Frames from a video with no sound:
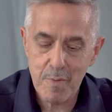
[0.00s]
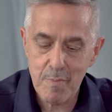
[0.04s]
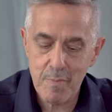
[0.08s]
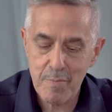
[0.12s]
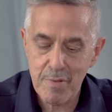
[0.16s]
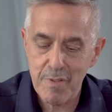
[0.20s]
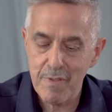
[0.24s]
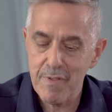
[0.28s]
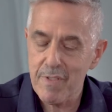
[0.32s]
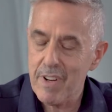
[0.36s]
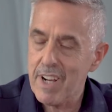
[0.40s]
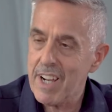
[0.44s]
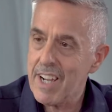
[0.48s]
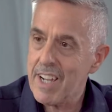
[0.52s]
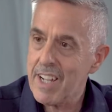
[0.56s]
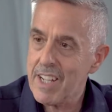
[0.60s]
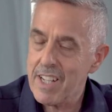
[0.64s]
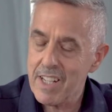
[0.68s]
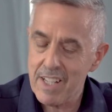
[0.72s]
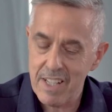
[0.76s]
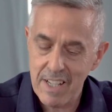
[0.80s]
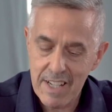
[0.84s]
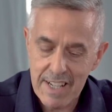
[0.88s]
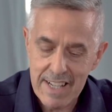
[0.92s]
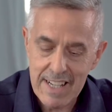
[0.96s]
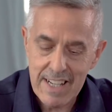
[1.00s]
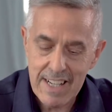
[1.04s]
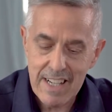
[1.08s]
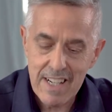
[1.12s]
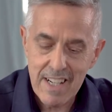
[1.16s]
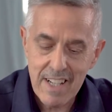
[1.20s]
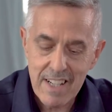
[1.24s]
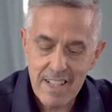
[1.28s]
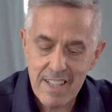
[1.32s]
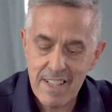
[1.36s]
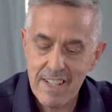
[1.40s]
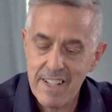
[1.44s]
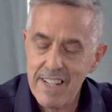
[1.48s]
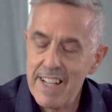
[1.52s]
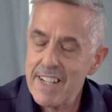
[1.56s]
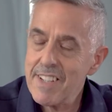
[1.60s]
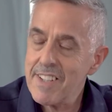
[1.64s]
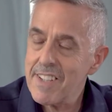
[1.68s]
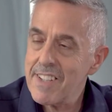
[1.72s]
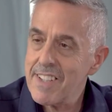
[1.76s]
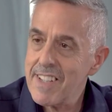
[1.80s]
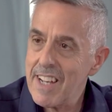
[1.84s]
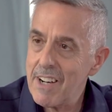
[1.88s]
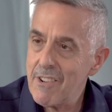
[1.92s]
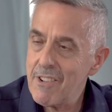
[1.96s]
provide the
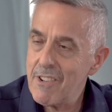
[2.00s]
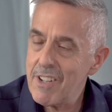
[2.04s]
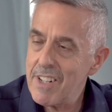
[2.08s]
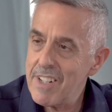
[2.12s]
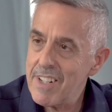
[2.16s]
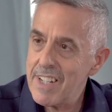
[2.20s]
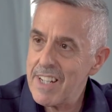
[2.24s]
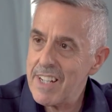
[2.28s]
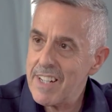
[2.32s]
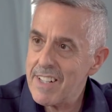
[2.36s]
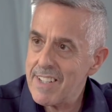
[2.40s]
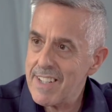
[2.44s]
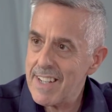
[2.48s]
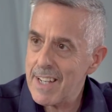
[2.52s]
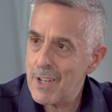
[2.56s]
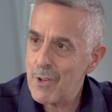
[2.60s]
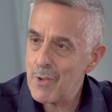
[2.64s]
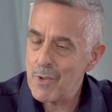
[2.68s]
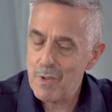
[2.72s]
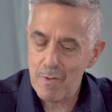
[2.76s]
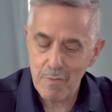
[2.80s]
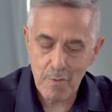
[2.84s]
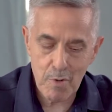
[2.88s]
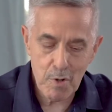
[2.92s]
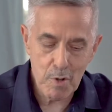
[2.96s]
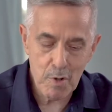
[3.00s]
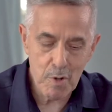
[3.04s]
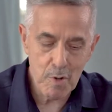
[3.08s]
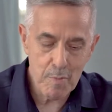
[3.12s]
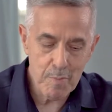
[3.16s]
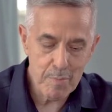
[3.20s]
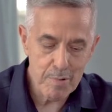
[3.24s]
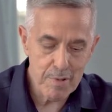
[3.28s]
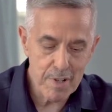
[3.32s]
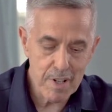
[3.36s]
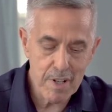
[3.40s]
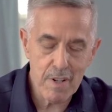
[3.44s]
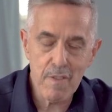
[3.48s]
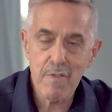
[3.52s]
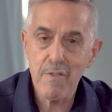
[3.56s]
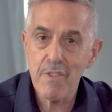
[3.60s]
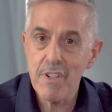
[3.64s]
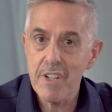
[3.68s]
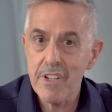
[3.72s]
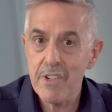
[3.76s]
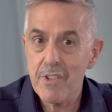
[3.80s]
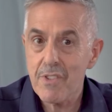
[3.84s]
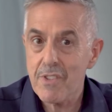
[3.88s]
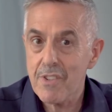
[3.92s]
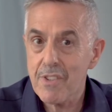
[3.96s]
necessary details of corporate
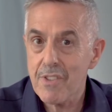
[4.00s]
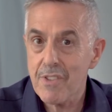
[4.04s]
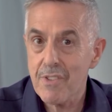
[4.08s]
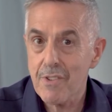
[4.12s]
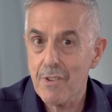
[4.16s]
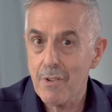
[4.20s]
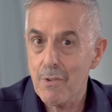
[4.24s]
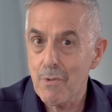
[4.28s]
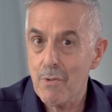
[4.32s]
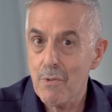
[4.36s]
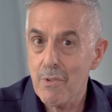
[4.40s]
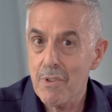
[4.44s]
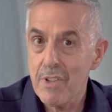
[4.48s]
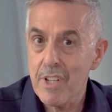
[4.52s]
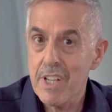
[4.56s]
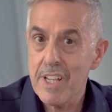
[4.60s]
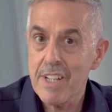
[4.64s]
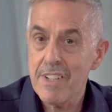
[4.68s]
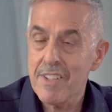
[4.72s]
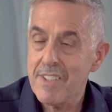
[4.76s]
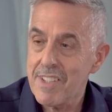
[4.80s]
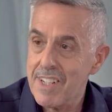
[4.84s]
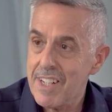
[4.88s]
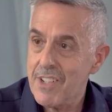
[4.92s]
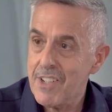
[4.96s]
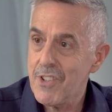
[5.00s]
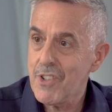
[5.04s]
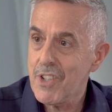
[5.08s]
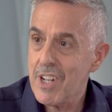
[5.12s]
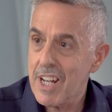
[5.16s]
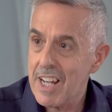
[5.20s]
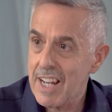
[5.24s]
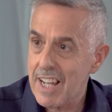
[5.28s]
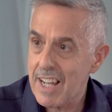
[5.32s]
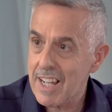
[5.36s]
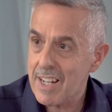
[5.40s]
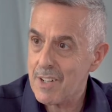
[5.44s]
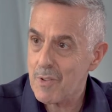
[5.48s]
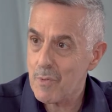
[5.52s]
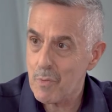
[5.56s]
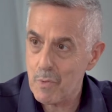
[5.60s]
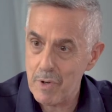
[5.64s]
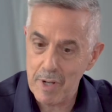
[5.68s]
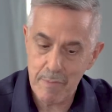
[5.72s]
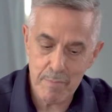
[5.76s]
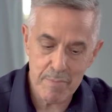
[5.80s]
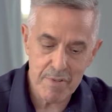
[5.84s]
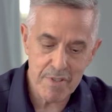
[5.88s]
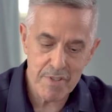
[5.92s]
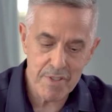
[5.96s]
governance through the Sigilat
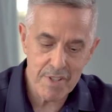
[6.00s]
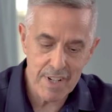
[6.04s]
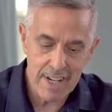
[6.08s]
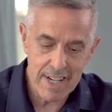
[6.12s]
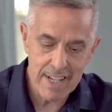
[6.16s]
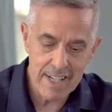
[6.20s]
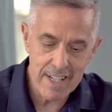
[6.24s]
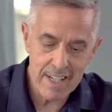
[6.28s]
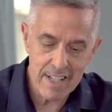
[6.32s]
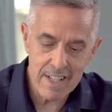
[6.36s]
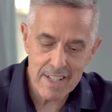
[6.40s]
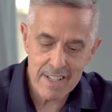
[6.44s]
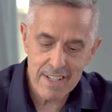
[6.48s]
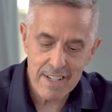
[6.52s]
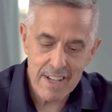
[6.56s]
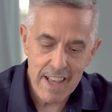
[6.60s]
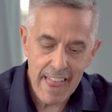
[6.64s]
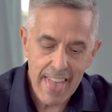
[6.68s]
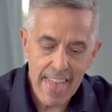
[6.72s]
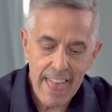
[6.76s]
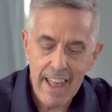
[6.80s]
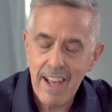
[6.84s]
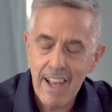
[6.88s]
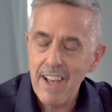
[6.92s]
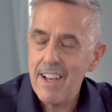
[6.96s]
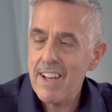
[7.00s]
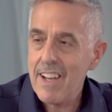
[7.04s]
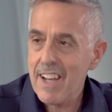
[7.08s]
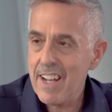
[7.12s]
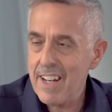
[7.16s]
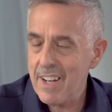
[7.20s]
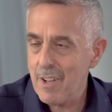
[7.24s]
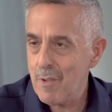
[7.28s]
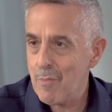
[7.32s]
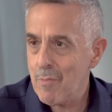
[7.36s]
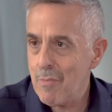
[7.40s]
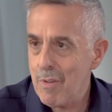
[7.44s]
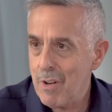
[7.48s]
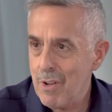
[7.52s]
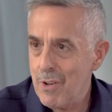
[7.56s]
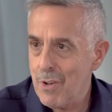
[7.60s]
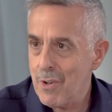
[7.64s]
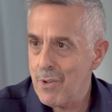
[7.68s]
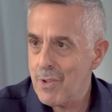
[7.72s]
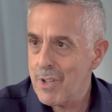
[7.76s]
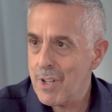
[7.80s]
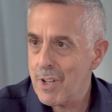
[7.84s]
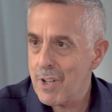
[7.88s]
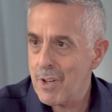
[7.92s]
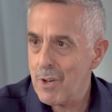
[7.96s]
website and
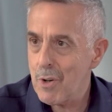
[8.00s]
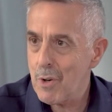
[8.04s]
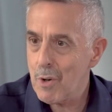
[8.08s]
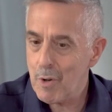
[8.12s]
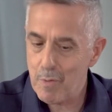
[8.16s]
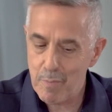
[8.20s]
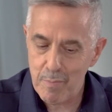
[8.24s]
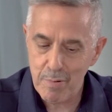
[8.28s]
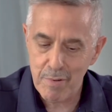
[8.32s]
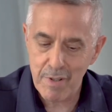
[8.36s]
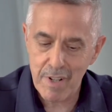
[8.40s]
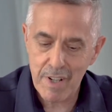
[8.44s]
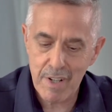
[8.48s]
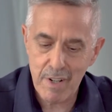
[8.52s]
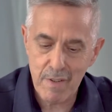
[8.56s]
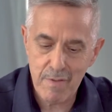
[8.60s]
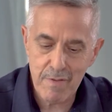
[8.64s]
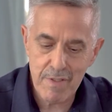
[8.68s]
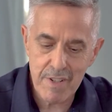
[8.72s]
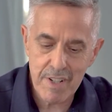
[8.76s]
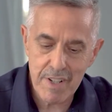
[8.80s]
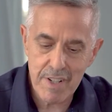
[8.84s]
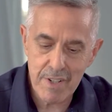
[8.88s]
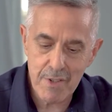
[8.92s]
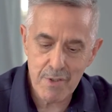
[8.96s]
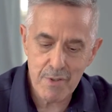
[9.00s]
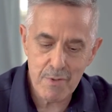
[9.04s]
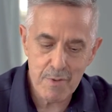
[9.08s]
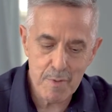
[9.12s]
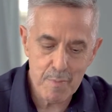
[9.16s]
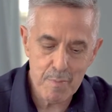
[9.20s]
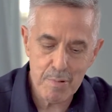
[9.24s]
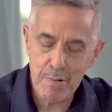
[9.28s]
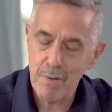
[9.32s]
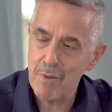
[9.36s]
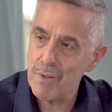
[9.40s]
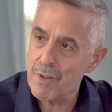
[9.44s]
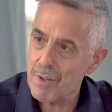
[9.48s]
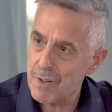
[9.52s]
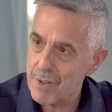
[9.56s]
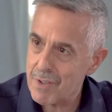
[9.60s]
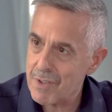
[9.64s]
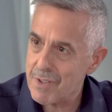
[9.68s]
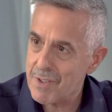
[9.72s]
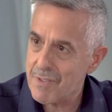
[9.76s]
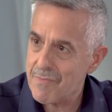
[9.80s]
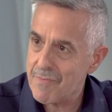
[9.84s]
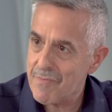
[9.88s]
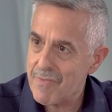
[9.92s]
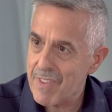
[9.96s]
upload a corporate governance
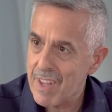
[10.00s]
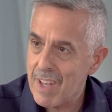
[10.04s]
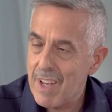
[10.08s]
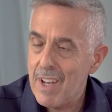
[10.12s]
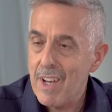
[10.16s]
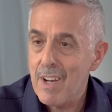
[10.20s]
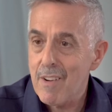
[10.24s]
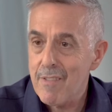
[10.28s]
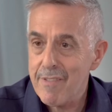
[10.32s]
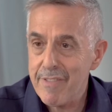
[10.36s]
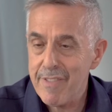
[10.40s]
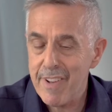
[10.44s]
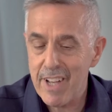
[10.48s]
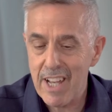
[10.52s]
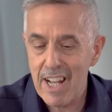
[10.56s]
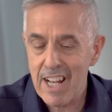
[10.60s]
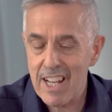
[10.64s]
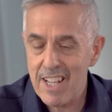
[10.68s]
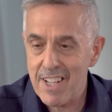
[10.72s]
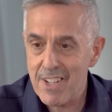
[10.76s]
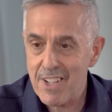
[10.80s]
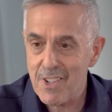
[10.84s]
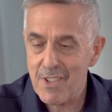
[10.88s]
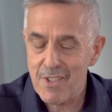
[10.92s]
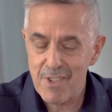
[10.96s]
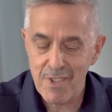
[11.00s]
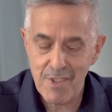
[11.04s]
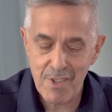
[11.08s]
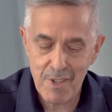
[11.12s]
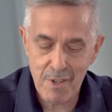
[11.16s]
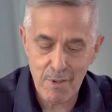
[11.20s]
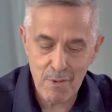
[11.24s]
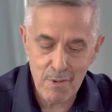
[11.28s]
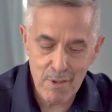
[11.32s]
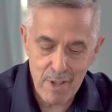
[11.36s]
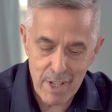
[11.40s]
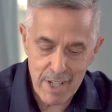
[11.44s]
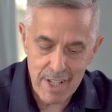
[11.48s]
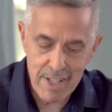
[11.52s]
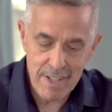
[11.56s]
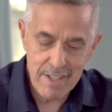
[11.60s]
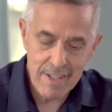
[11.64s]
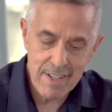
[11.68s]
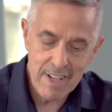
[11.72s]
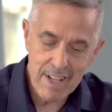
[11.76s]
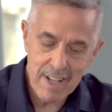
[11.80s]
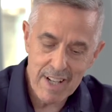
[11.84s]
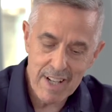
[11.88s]
report. Failure to do this,